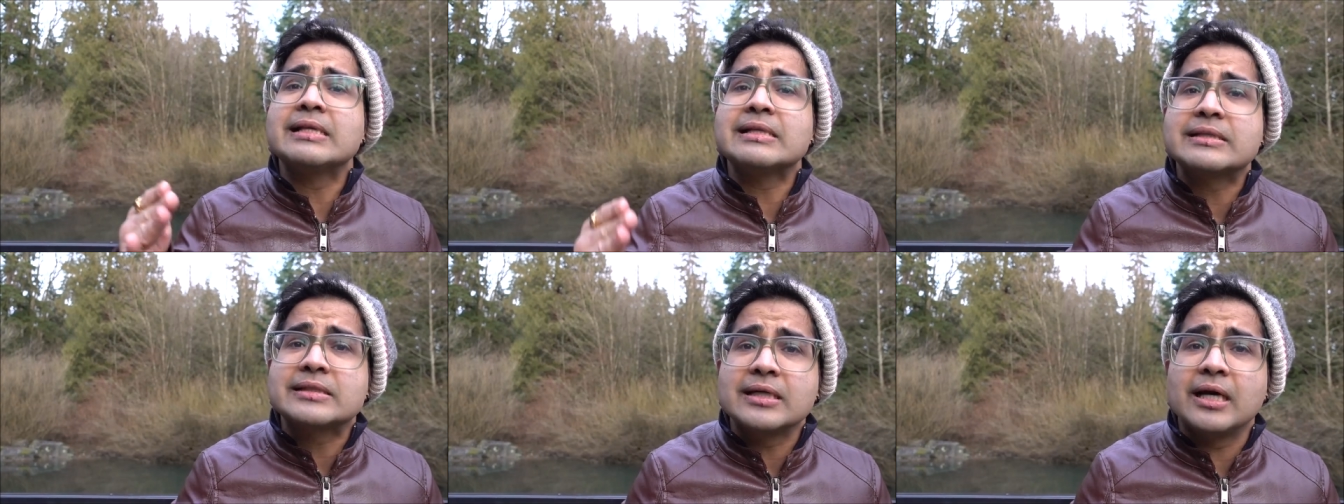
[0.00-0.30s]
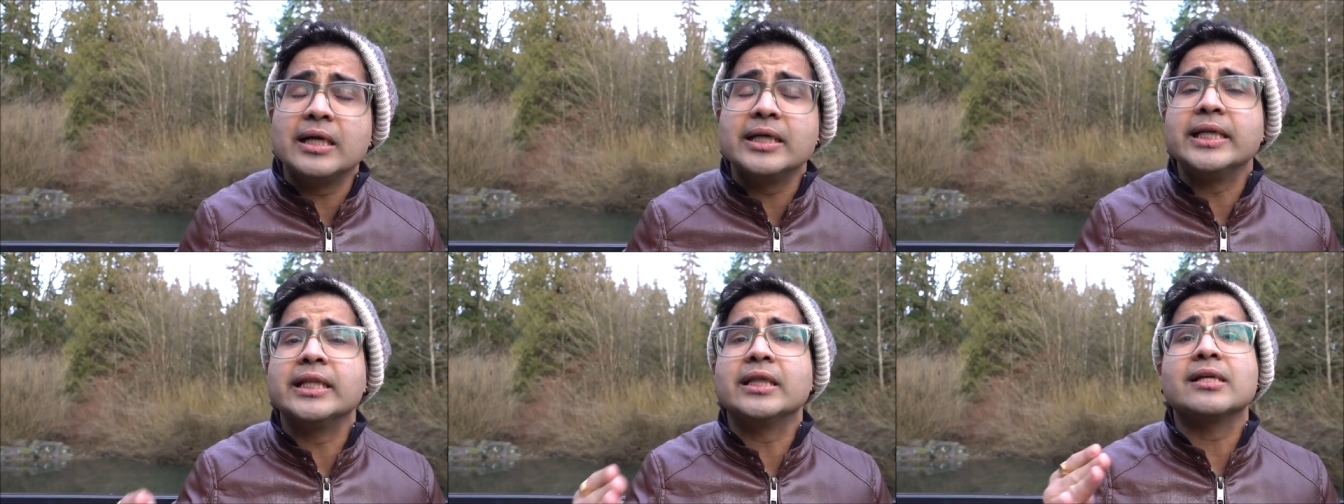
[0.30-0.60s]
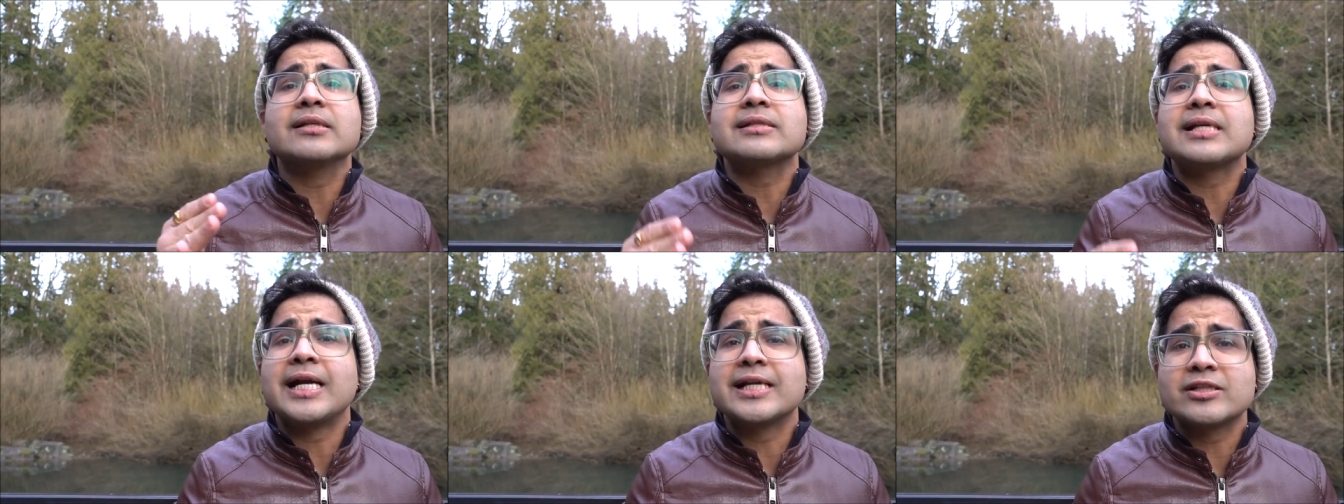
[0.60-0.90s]
is done in
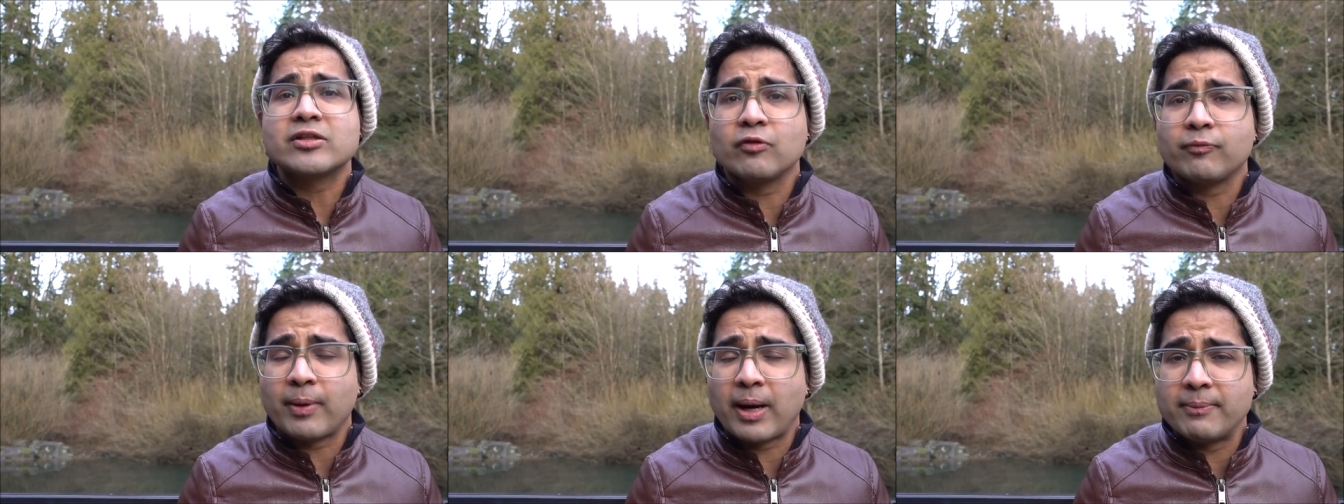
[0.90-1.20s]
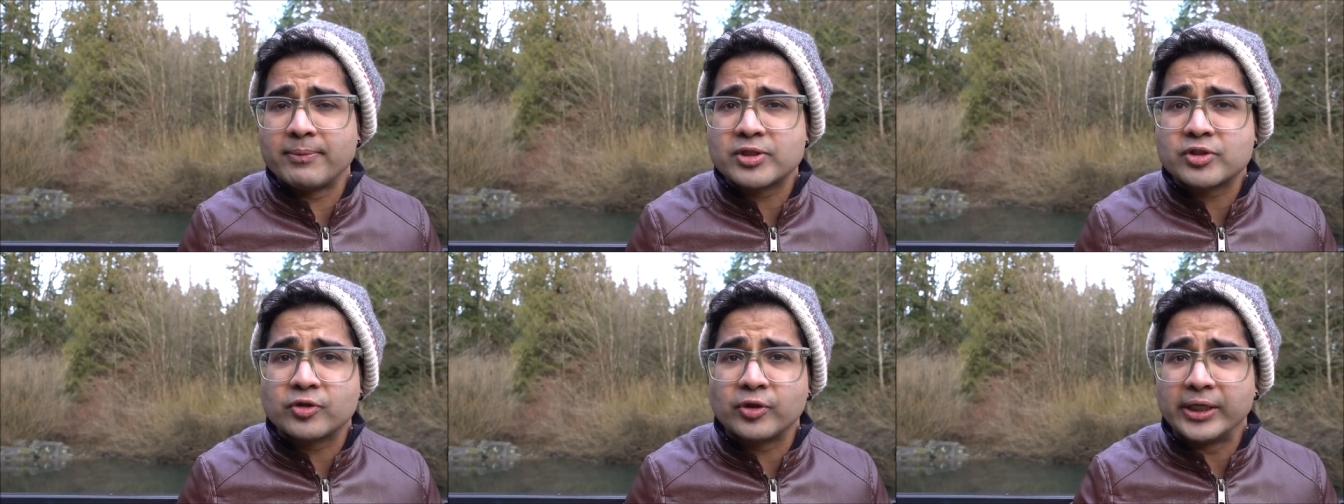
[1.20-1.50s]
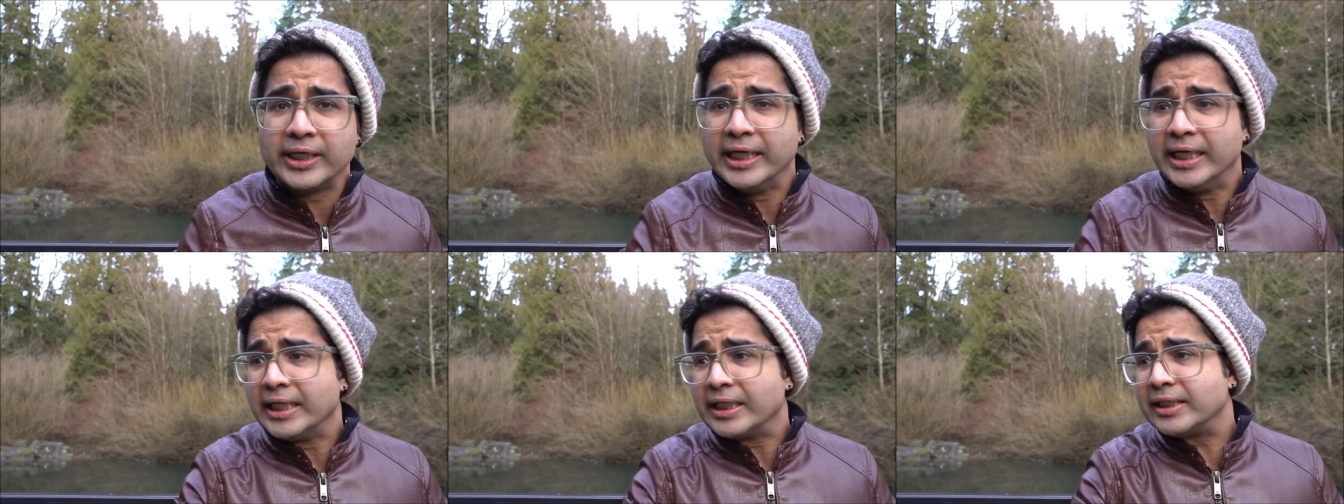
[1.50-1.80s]
the science of
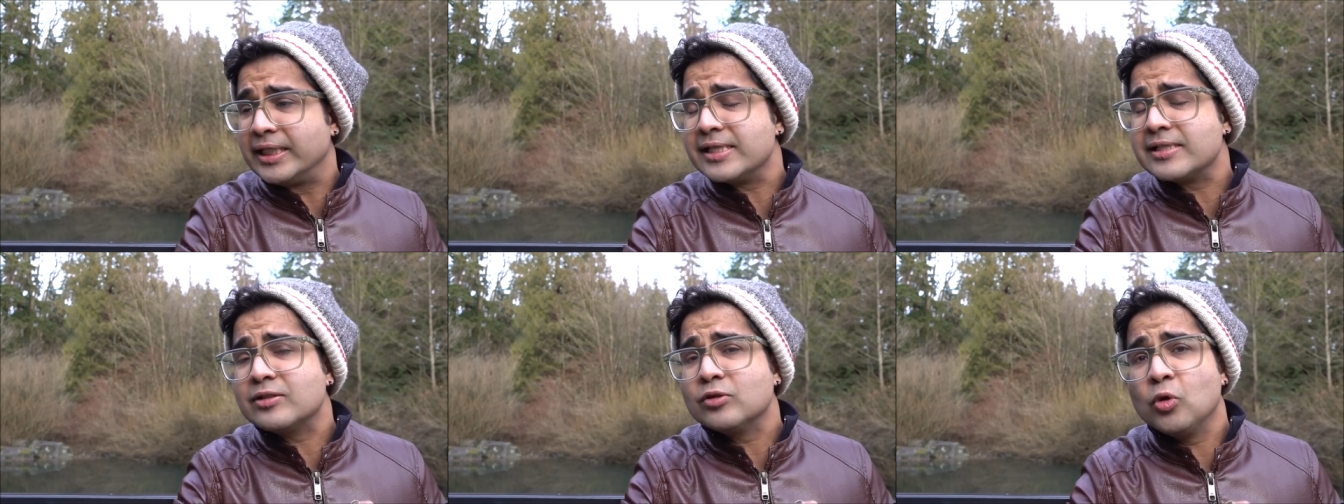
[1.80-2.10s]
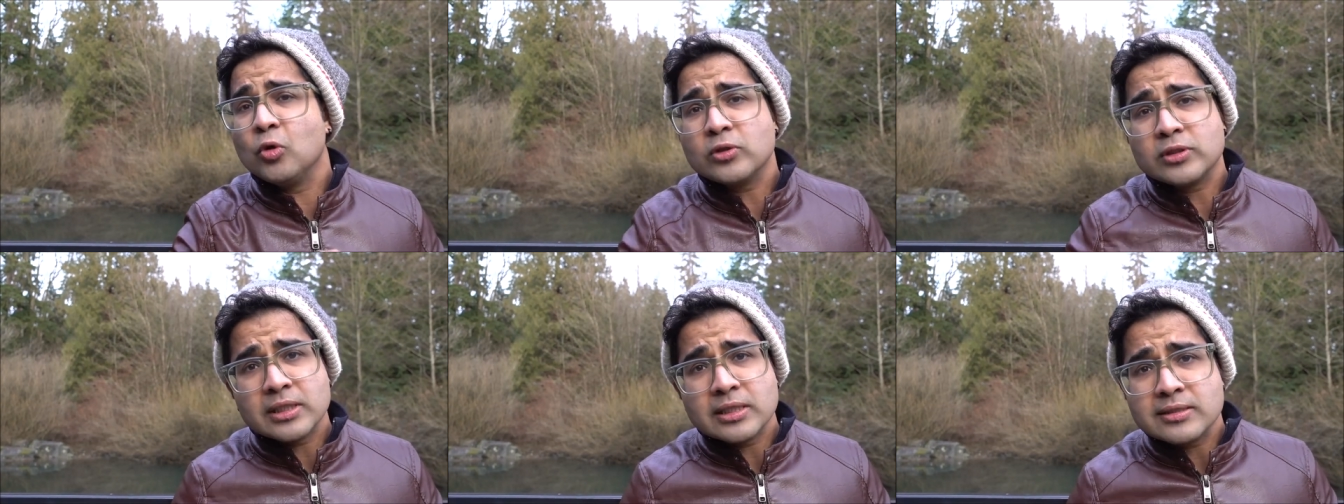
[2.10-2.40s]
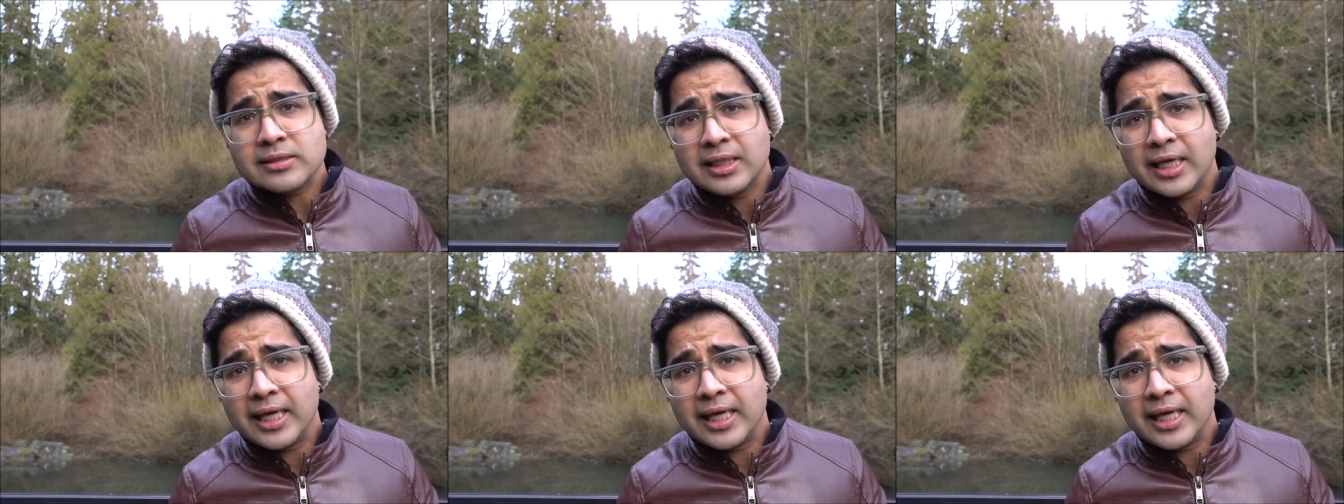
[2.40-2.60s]
palmistry. There is no such